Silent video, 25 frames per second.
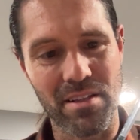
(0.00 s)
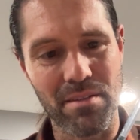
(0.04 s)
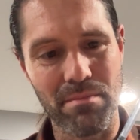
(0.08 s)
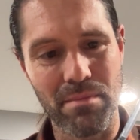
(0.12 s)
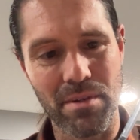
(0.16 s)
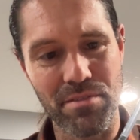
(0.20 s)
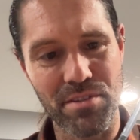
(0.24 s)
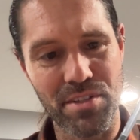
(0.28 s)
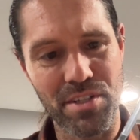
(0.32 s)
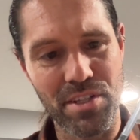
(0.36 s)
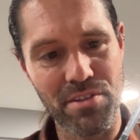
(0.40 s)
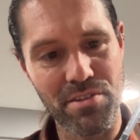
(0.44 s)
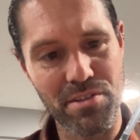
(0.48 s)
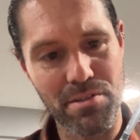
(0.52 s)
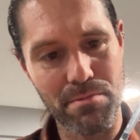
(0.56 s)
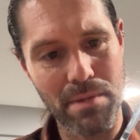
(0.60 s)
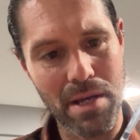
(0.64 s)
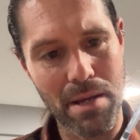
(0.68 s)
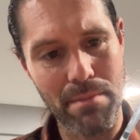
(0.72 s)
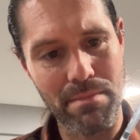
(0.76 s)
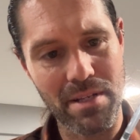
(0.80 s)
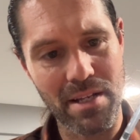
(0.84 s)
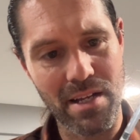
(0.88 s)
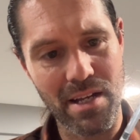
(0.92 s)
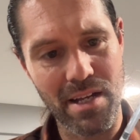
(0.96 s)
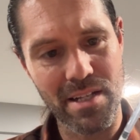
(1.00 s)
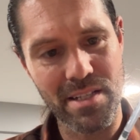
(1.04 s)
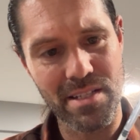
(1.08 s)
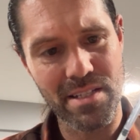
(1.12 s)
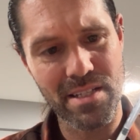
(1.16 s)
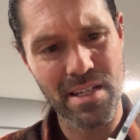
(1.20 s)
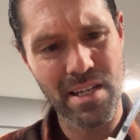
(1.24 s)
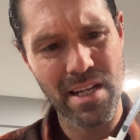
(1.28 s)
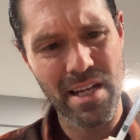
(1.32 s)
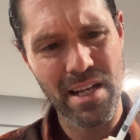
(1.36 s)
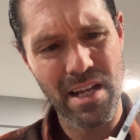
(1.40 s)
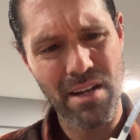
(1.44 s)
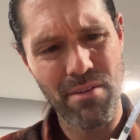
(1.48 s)
the most used peptides.
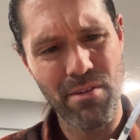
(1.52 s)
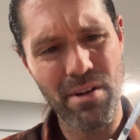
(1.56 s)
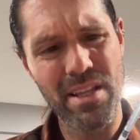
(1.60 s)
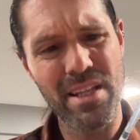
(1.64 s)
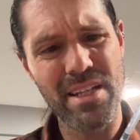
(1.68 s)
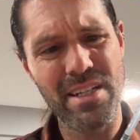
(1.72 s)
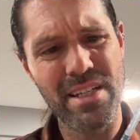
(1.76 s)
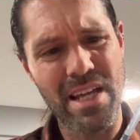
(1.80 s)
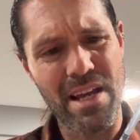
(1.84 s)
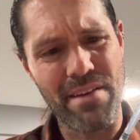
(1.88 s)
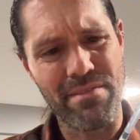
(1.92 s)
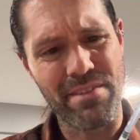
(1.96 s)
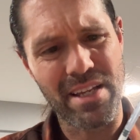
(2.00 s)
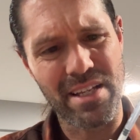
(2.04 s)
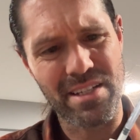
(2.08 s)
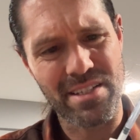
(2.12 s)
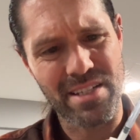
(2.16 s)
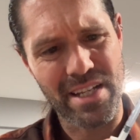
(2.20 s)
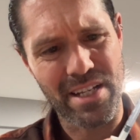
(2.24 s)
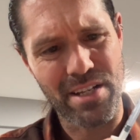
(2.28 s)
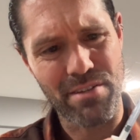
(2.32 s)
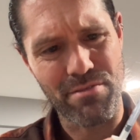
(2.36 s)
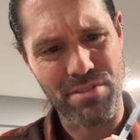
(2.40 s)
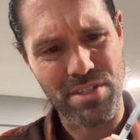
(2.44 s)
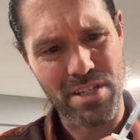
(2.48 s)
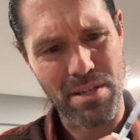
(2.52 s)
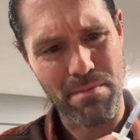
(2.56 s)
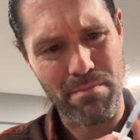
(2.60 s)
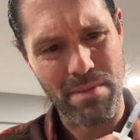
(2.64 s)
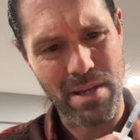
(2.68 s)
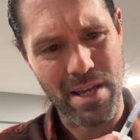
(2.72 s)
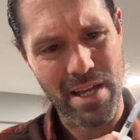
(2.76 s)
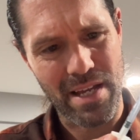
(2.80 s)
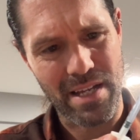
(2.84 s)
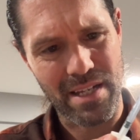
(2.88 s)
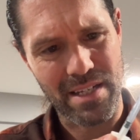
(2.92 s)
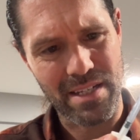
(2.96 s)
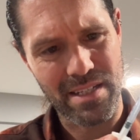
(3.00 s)
Well, then you have things like
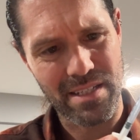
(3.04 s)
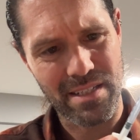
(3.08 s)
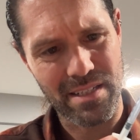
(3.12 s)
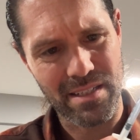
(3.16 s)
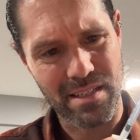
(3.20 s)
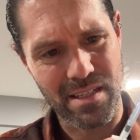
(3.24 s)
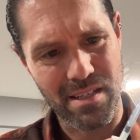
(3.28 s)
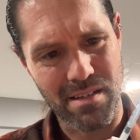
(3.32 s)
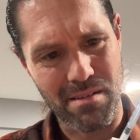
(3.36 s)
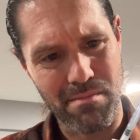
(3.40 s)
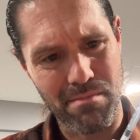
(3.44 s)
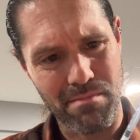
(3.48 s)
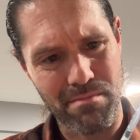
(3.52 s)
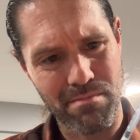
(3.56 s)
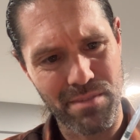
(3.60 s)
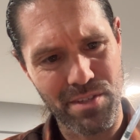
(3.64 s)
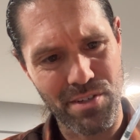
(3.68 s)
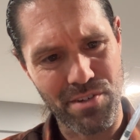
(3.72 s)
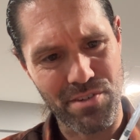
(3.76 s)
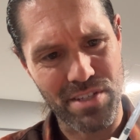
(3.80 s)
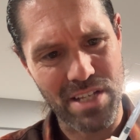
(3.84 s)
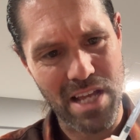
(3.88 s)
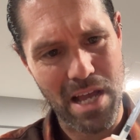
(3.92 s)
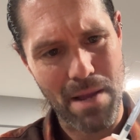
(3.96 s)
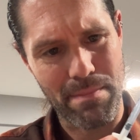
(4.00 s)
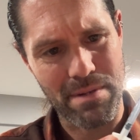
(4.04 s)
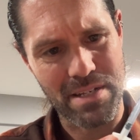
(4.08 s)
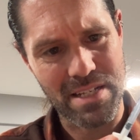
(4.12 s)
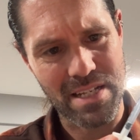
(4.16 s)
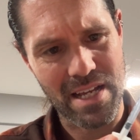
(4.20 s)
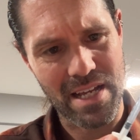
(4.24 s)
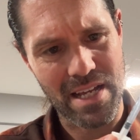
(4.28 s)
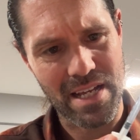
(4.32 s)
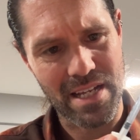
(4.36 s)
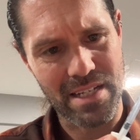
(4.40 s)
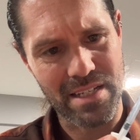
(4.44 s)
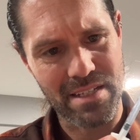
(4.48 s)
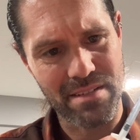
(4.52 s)
Ozempic,
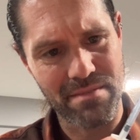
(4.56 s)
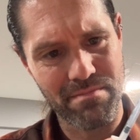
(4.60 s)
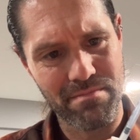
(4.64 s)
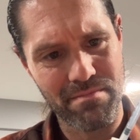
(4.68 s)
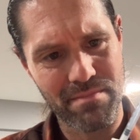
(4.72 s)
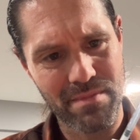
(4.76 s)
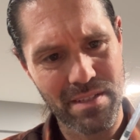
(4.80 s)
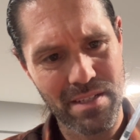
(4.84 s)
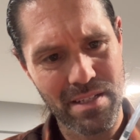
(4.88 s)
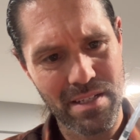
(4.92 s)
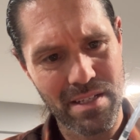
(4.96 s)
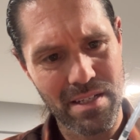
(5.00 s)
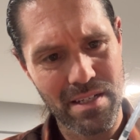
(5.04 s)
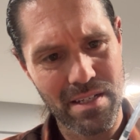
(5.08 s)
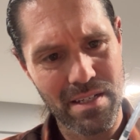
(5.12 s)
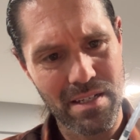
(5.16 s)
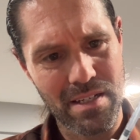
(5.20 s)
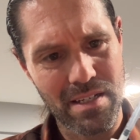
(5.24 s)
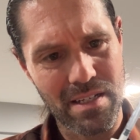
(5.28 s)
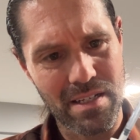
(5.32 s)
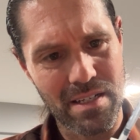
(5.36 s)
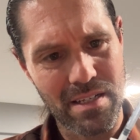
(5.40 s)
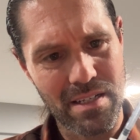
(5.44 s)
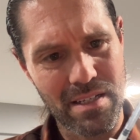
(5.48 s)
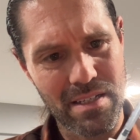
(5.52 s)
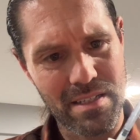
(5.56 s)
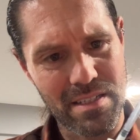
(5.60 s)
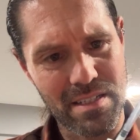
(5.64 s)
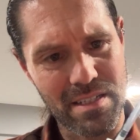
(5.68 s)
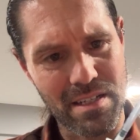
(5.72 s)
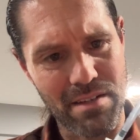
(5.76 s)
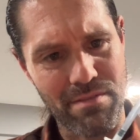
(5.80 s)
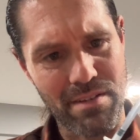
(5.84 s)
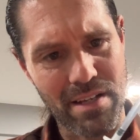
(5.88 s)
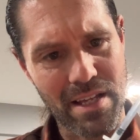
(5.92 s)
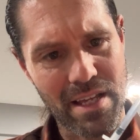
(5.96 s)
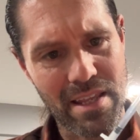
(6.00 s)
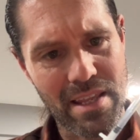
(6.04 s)
tirzepatide,
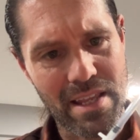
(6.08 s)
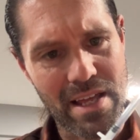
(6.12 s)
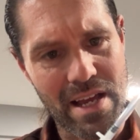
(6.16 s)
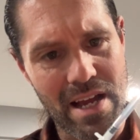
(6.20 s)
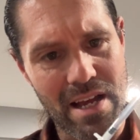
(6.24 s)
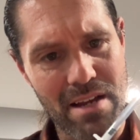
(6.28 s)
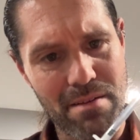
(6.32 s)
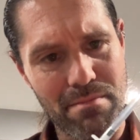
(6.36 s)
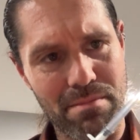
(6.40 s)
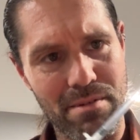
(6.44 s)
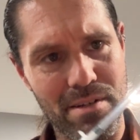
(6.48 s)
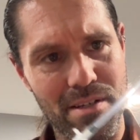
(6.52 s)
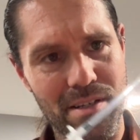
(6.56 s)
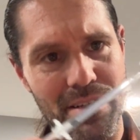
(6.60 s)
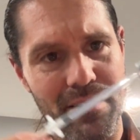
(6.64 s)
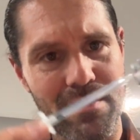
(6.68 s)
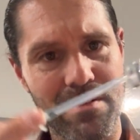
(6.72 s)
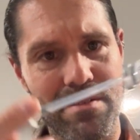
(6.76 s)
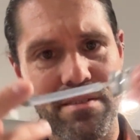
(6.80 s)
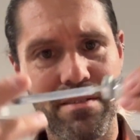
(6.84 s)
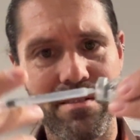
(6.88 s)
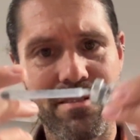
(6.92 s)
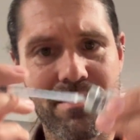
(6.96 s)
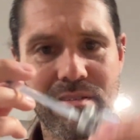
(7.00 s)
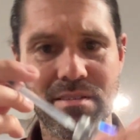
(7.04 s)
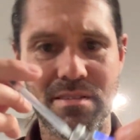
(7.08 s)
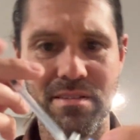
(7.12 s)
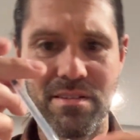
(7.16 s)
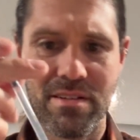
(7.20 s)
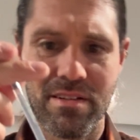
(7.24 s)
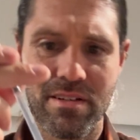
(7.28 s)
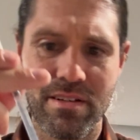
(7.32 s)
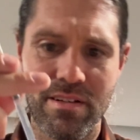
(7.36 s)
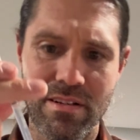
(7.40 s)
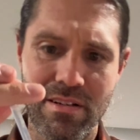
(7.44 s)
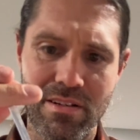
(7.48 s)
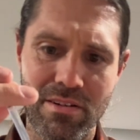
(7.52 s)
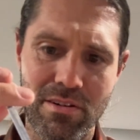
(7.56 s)
stuff like that. But
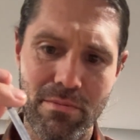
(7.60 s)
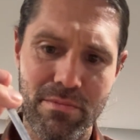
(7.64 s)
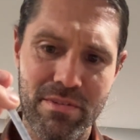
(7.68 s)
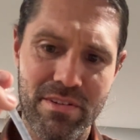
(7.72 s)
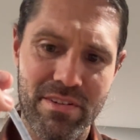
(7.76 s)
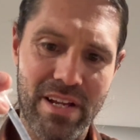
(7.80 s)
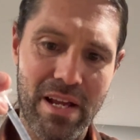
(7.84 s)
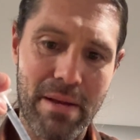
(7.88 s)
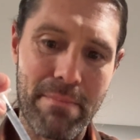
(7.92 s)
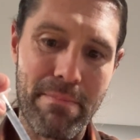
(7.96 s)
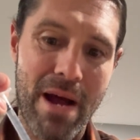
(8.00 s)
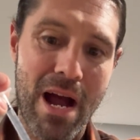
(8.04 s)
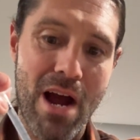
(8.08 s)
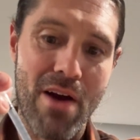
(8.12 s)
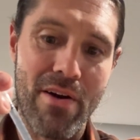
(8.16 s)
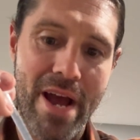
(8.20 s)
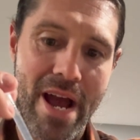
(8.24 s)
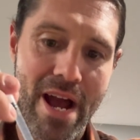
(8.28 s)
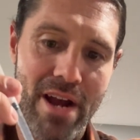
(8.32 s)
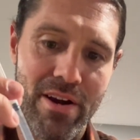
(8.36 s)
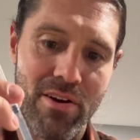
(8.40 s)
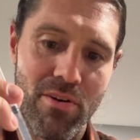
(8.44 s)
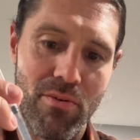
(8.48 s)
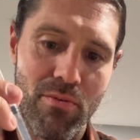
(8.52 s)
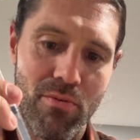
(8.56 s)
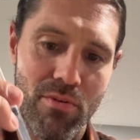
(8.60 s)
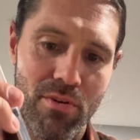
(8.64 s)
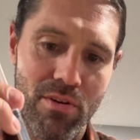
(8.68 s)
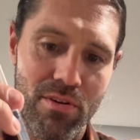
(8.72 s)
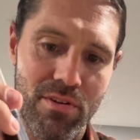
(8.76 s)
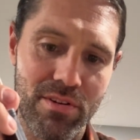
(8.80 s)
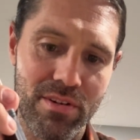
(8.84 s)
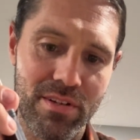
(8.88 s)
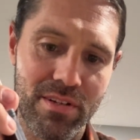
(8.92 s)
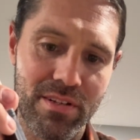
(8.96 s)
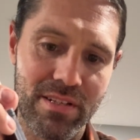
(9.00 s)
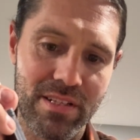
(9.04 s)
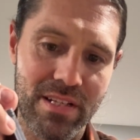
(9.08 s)
in terms of like biohacker
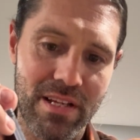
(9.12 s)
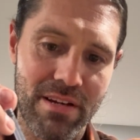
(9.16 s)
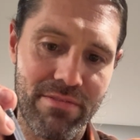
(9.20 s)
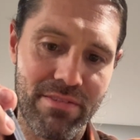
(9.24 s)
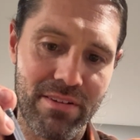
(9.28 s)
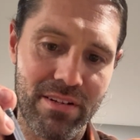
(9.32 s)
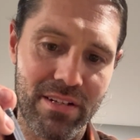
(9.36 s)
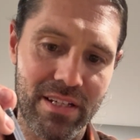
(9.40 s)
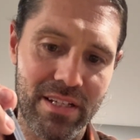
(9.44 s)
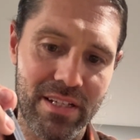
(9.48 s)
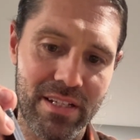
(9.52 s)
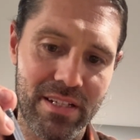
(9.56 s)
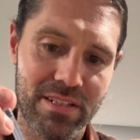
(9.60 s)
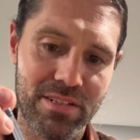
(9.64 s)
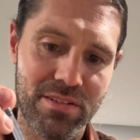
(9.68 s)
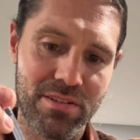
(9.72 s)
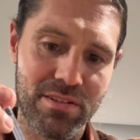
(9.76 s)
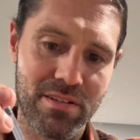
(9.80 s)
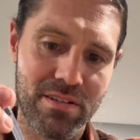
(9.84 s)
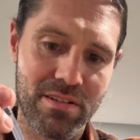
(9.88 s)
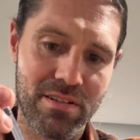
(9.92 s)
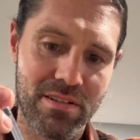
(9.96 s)
world, definitely it's